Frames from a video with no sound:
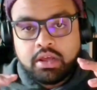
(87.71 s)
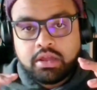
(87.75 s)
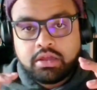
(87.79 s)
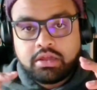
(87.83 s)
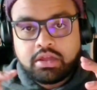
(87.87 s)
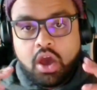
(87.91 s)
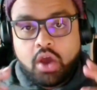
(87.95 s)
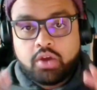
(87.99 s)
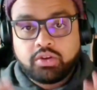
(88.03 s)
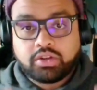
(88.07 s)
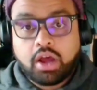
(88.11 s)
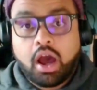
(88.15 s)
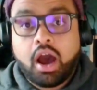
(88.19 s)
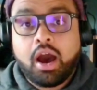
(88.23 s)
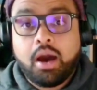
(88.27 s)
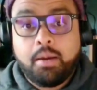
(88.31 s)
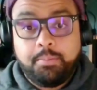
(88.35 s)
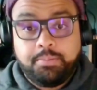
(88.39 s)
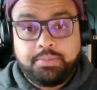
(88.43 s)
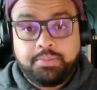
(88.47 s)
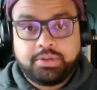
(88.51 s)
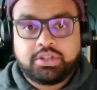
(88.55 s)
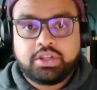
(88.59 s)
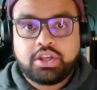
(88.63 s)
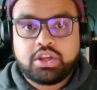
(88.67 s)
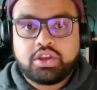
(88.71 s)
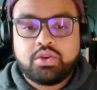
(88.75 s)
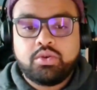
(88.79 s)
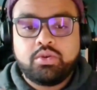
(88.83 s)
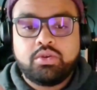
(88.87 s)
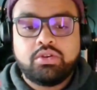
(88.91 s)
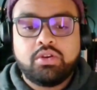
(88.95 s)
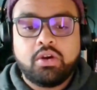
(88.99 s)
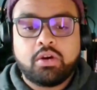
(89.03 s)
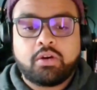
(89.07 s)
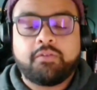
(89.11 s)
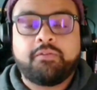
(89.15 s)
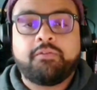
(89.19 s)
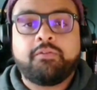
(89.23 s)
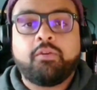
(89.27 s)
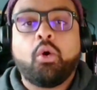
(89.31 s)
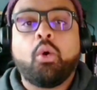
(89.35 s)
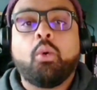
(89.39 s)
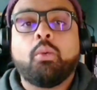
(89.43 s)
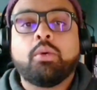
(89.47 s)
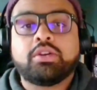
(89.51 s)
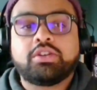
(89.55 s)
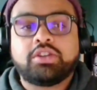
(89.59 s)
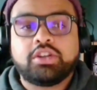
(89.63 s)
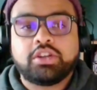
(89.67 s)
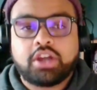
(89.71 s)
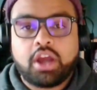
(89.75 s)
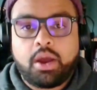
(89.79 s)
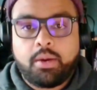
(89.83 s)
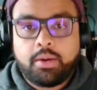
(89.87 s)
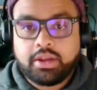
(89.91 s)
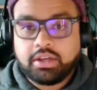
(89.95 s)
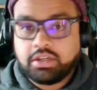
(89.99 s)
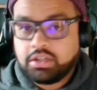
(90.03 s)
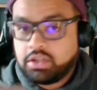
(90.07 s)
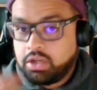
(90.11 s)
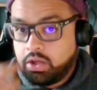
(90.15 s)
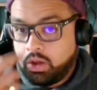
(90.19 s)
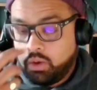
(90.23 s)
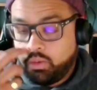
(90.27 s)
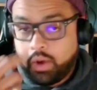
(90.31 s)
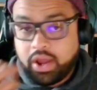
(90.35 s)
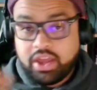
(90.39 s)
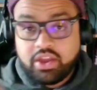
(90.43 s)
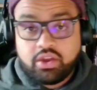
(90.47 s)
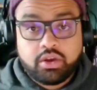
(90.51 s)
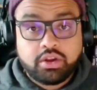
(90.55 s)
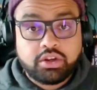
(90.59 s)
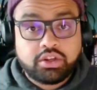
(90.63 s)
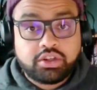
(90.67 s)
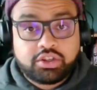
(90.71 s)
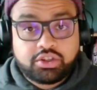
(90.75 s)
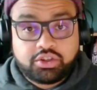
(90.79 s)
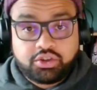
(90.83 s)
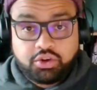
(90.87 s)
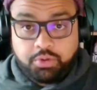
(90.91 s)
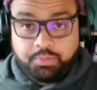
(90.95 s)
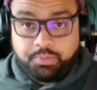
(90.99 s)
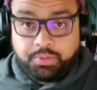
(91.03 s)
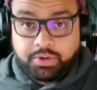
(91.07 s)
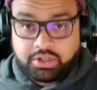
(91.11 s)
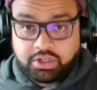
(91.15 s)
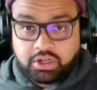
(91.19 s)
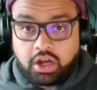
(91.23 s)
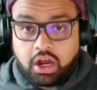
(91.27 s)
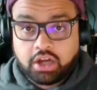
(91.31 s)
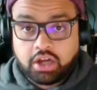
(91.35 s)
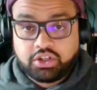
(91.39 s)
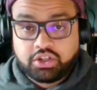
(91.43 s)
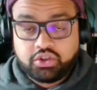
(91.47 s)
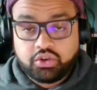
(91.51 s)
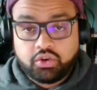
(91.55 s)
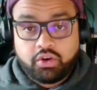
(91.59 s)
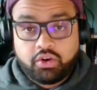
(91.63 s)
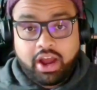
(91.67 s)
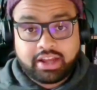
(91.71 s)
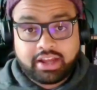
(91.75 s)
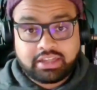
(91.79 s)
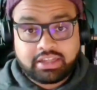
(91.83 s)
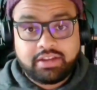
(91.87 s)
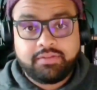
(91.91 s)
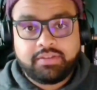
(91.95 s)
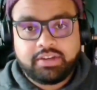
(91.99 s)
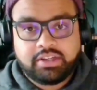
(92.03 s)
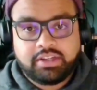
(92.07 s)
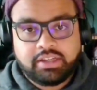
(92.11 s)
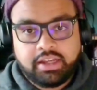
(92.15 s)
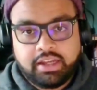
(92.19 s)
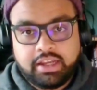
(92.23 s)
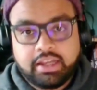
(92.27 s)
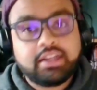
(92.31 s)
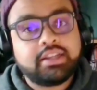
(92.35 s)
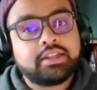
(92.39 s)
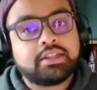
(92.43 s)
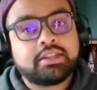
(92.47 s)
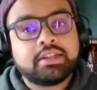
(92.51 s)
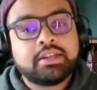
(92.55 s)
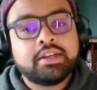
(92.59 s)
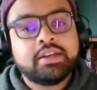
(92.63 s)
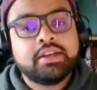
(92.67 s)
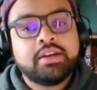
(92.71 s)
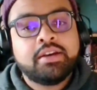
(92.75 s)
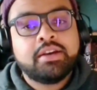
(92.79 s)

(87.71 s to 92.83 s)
those hubs that you look forward to going to, where you can supercharge your activities